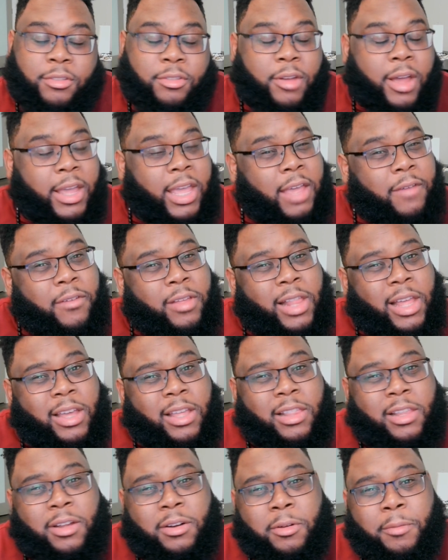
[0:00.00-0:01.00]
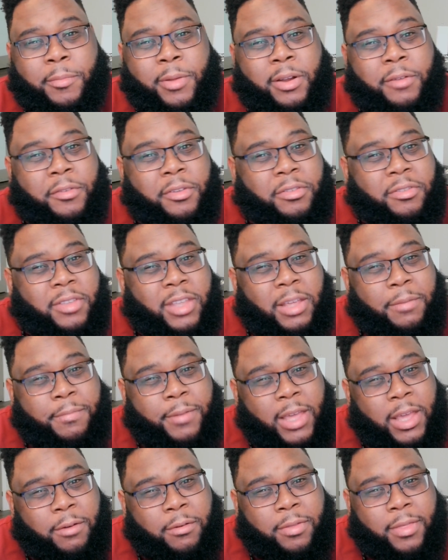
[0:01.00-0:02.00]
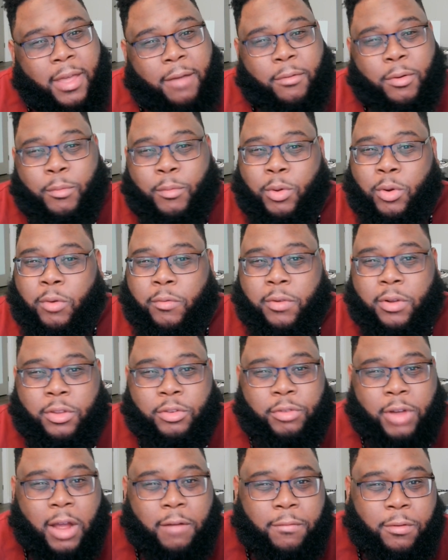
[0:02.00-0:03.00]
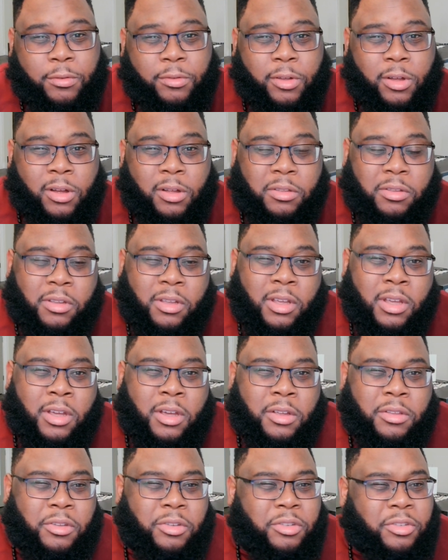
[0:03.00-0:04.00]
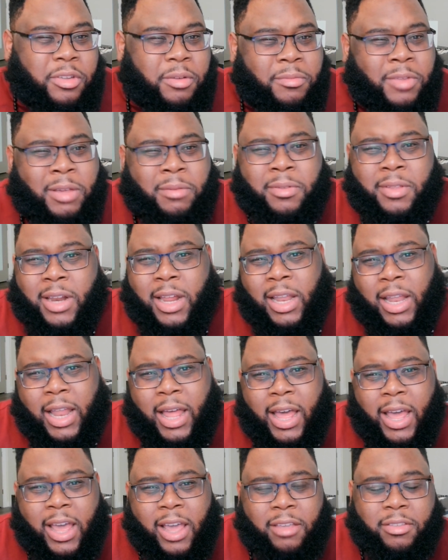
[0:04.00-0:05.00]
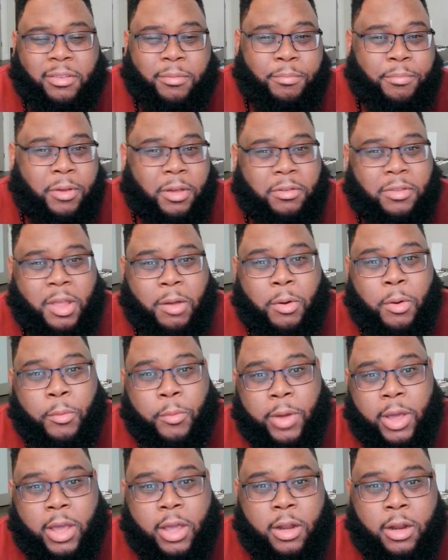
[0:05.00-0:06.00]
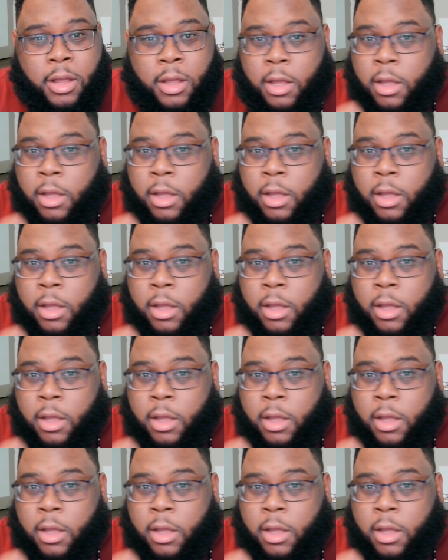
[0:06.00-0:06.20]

So I gave you like a little bit of a sneak peek with that when we went over the draft results. Told you some teams that I like, some picks that were weird.